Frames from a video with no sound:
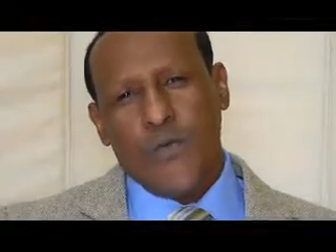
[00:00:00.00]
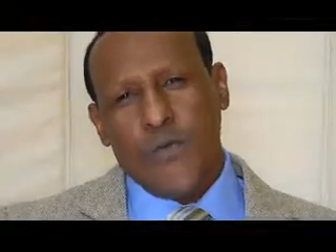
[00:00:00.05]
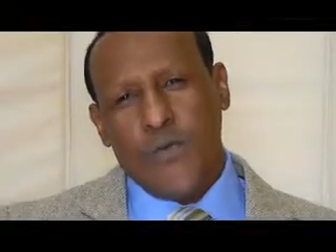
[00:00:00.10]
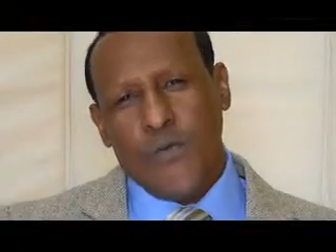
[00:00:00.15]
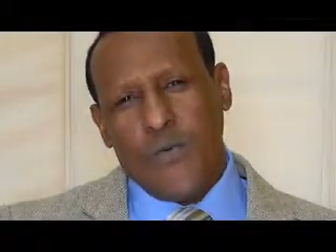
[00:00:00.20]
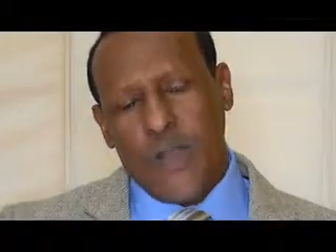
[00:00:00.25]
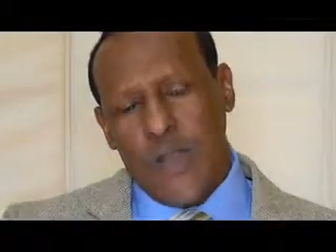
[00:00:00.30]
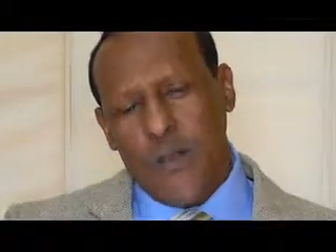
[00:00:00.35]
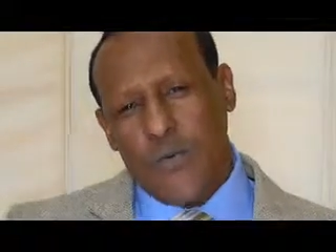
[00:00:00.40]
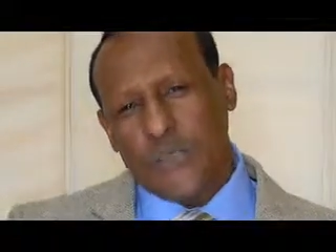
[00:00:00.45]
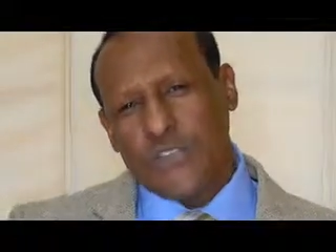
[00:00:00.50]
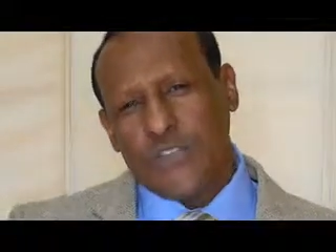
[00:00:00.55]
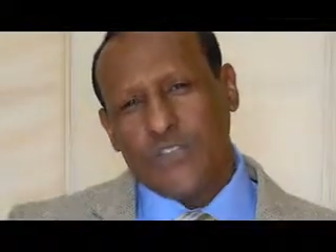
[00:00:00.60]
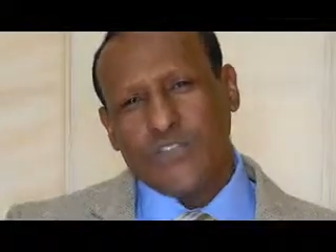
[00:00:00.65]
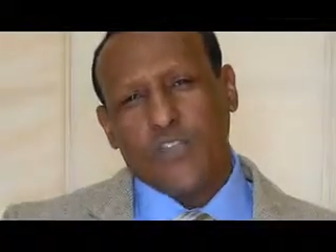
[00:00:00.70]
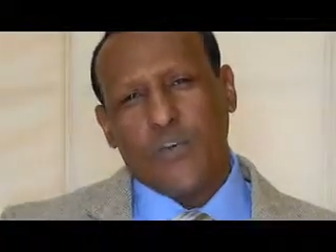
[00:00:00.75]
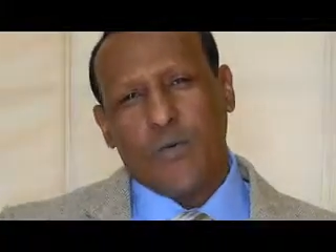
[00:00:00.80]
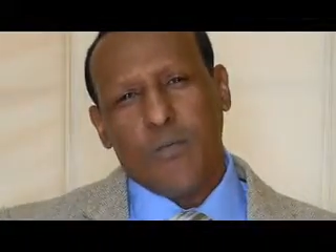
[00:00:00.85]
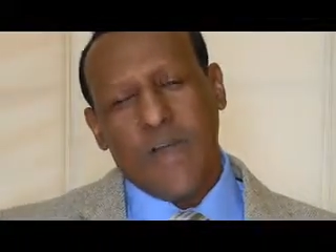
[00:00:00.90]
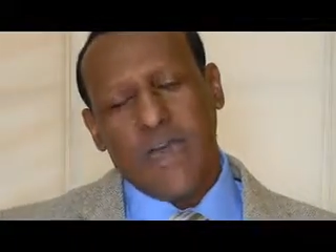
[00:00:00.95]
When I was in
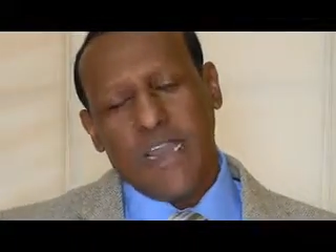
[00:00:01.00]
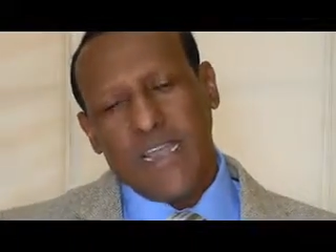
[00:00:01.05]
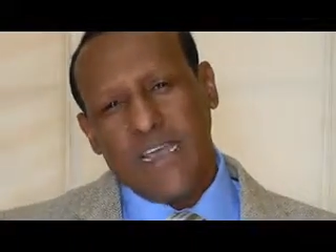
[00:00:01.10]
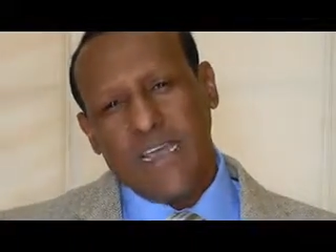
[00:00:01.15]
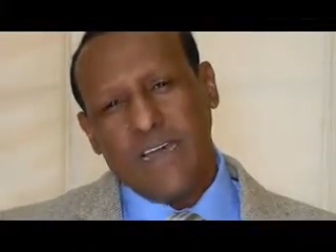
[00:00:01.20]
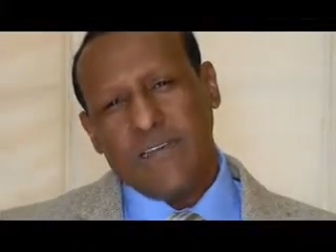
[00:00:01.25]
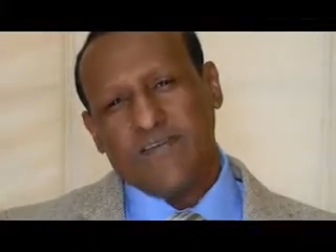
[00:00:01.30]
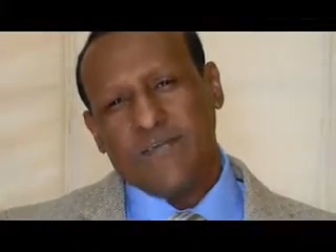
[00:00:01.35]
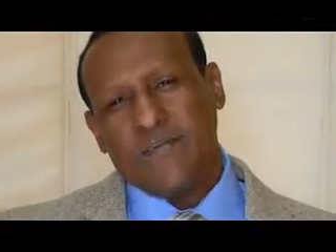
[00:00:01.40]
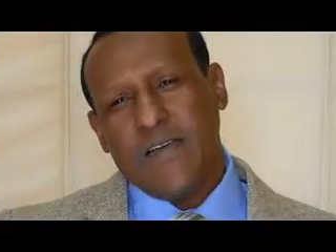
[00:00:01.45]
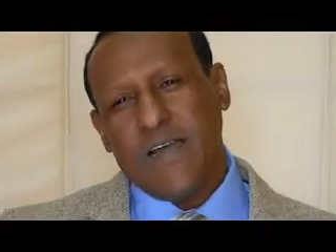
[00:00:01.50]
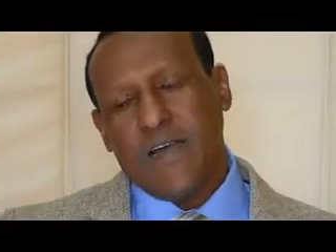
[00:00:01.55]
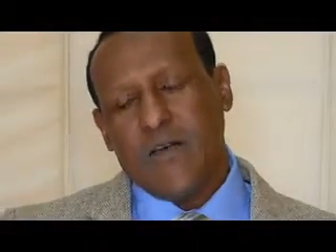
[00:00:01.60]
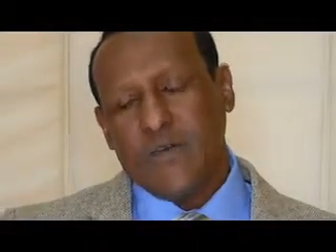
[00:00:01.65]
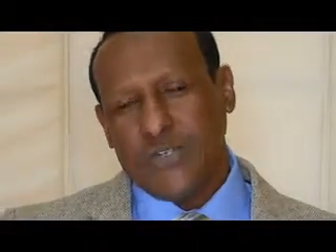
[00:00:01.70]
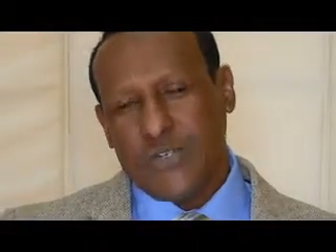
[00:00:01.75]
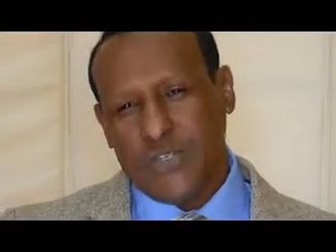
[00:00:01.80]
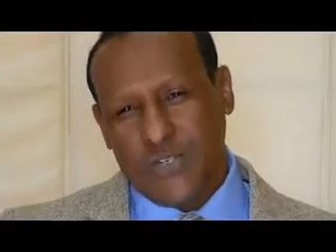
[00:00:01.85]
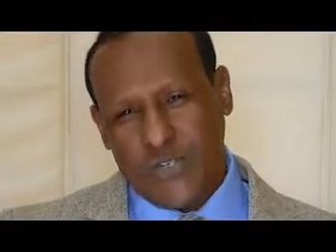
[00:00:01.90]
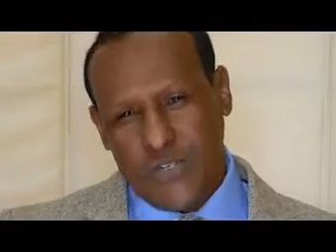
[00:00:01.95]
Somalia, I
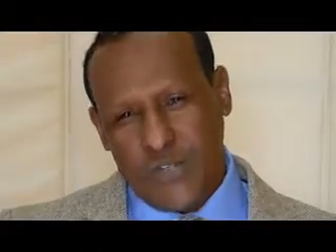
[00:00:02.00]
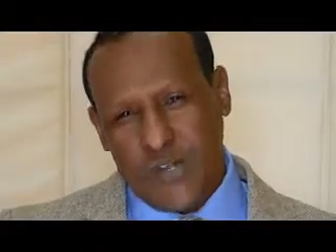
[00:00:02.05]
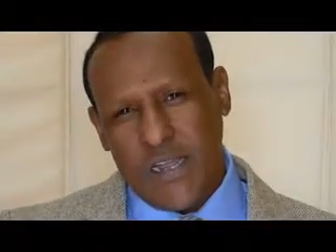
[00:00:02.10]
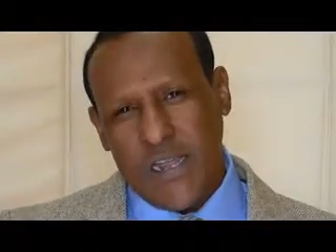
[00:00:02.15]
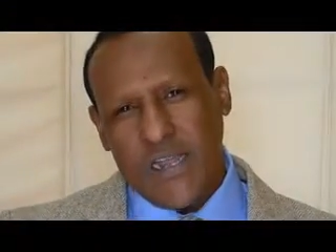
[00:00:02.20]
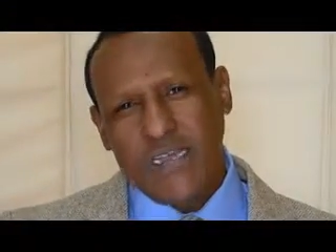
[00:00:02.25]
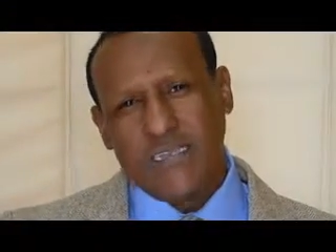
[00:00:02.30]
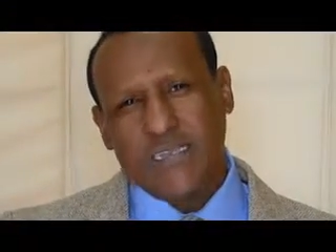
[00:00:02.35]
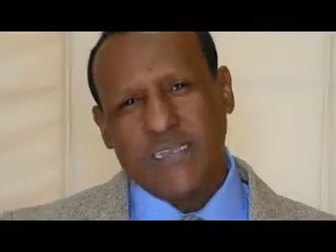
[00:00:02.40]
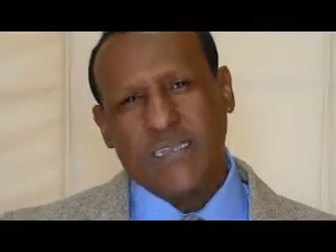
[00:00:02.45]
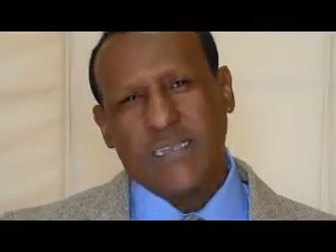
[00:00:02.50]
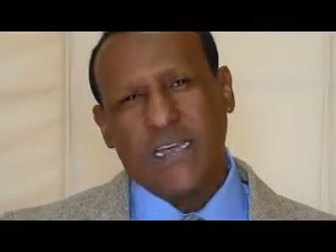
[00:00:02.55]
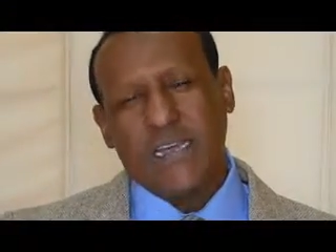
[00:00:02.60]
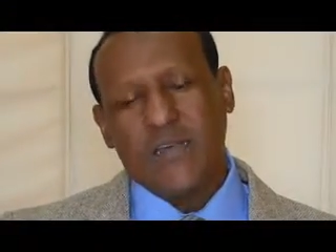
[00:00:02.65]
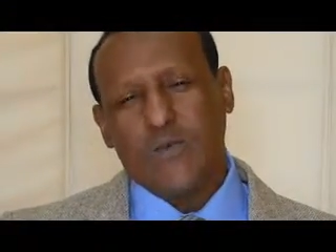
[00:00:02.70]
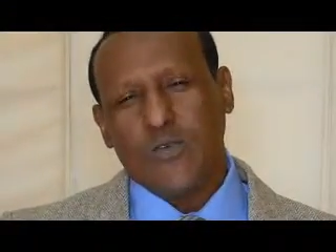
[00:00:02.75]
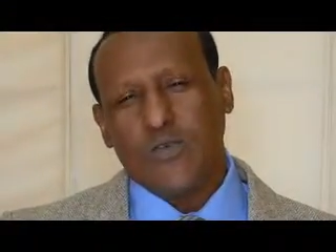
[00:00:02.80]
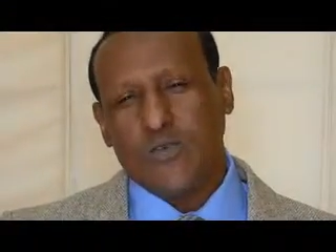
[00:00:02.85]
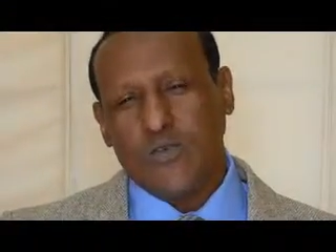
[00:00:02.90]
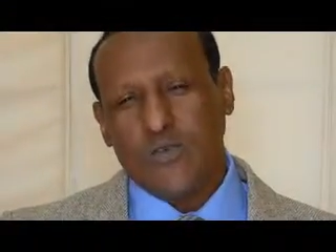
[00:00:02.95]
was a journalist, and
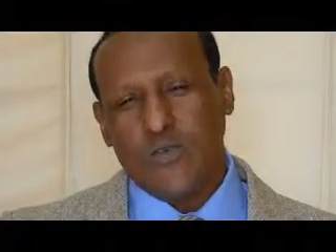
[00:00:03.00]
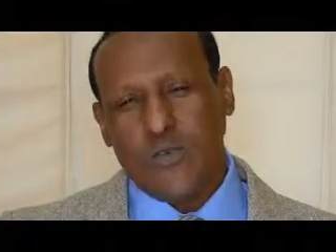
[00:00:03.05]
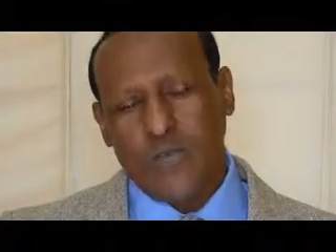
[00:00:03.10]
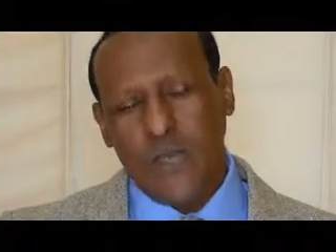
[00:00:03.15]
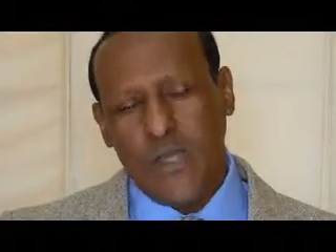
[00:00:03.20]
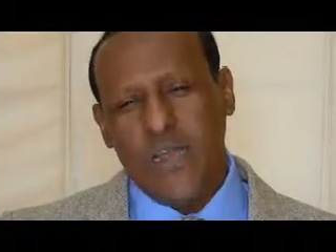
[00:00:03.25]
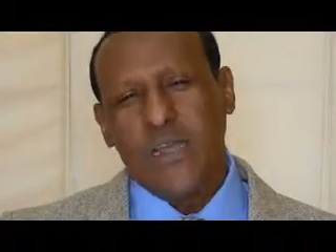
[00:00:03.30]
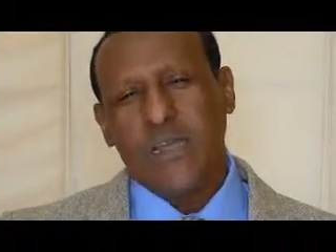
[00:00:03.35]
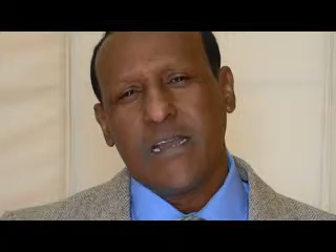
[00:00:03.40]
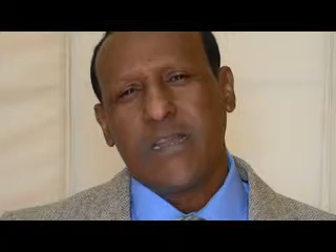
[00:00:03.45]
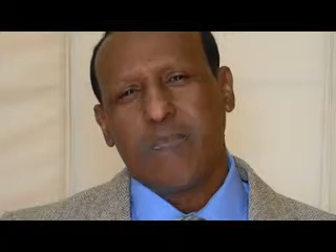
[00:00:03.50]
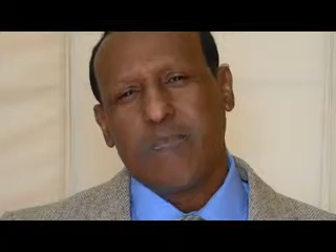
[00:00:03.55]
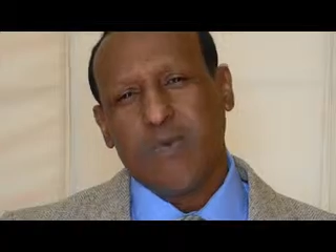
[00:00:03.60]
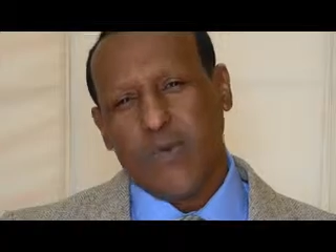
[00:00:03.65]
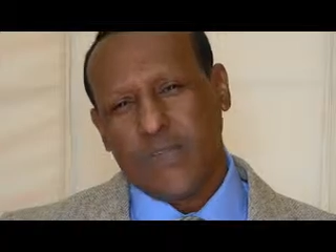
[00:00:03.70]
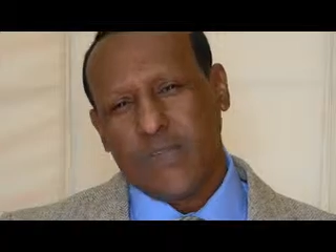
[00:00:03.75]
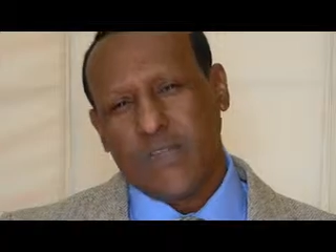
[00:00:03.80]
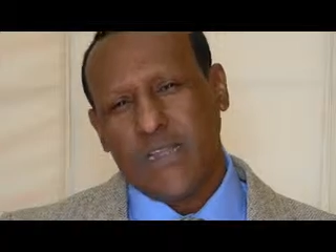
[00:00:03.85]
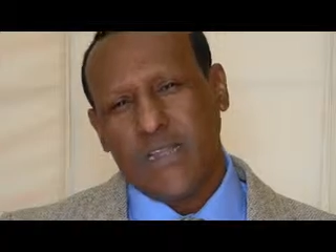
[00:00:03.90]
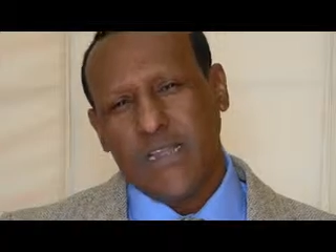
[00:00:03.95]
I was really
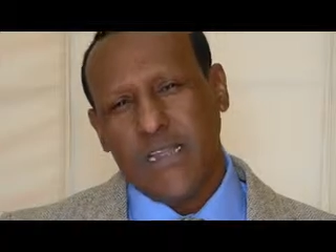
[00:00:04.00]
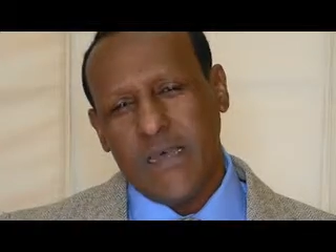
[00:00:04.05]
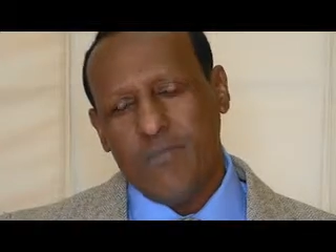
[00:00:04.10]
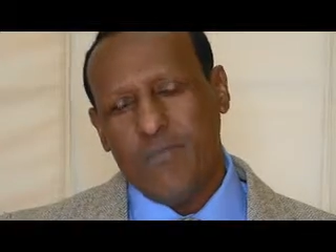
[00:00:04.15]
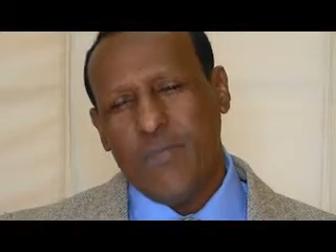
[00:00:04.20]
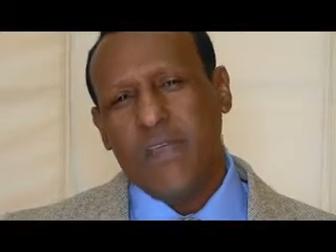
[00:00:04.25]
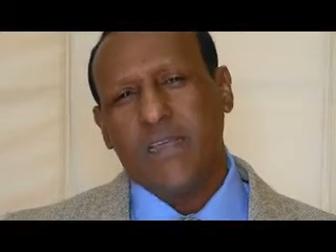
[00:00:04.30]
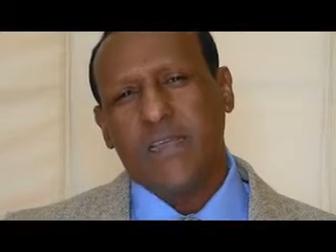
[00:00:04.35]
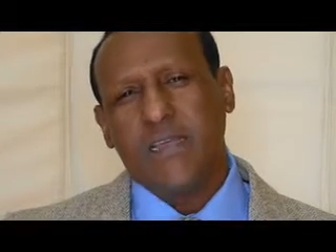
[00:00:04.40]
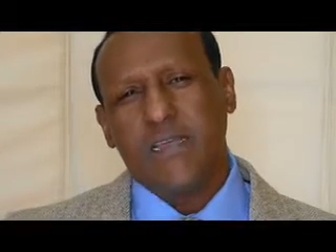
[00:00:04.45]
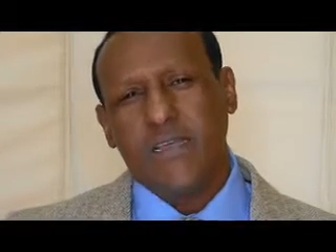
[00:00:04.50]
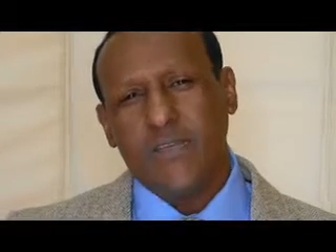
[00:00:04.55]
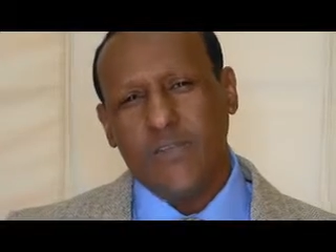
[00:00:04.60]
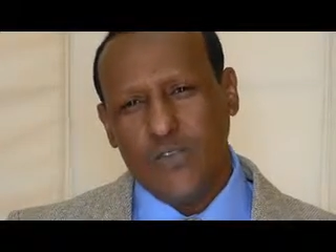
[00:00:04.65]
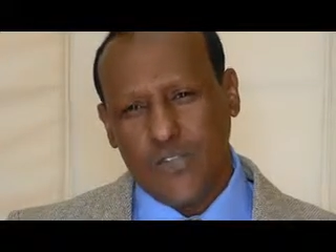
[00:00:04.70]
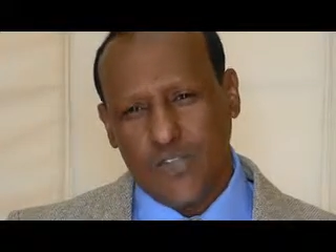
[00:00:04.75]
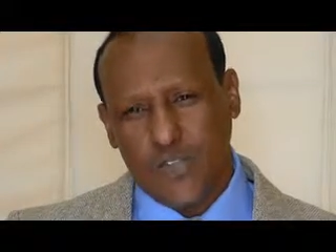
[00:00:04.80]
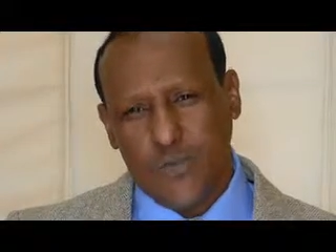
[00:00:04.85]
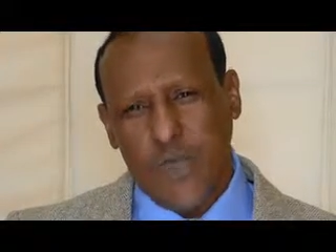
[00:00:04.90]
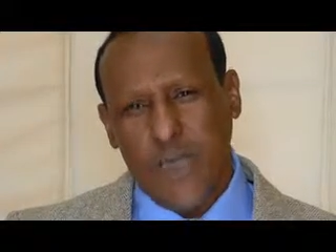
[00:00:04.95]
reporting a big
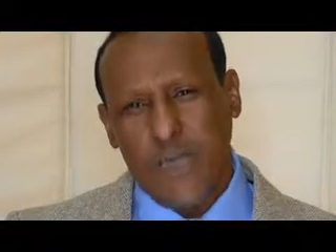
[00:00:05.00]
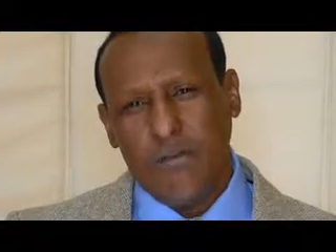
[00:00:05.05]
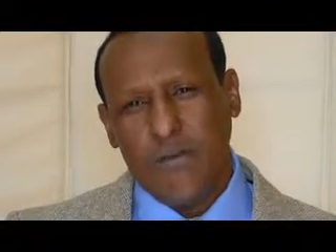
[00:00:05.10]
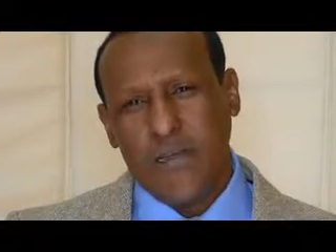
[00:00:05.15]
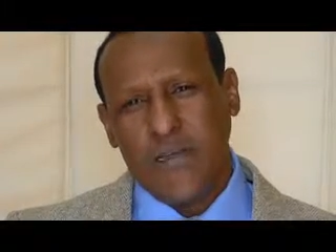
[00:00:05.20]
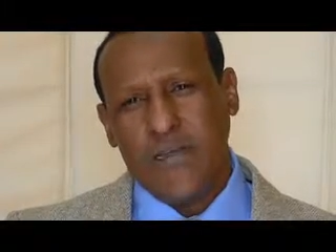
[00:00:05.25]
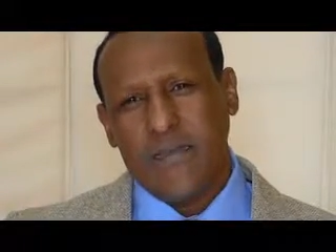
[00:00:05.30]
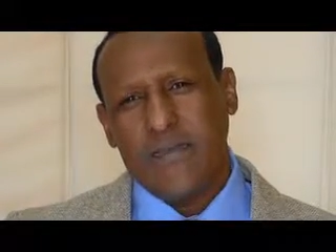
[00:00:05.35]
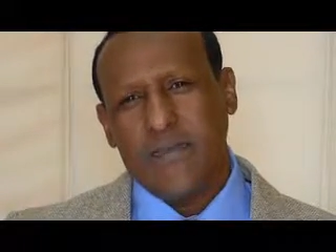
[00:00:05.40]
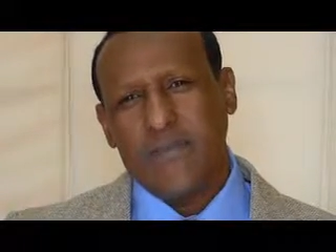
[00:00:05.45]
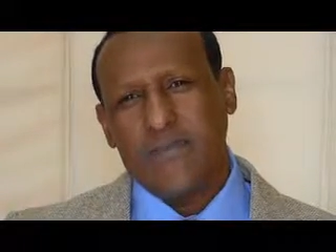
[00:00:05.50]
newspaper